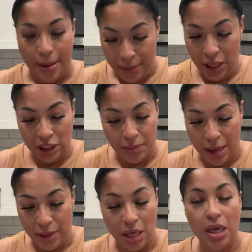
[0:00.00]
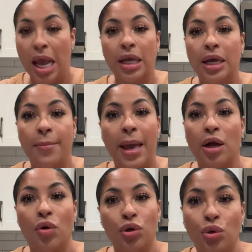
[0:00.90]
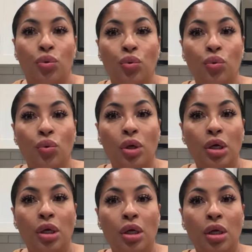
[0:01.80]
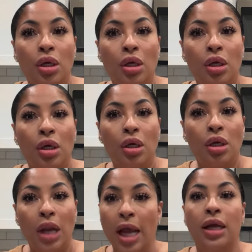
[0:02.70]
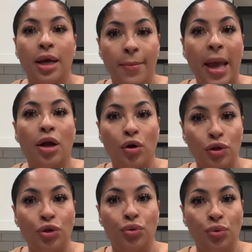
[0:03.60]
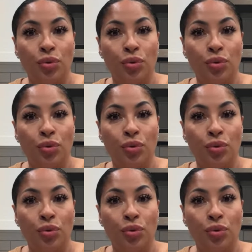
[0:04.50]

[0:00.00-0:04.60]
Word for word: because baby, that can come back on you. That can come back on you.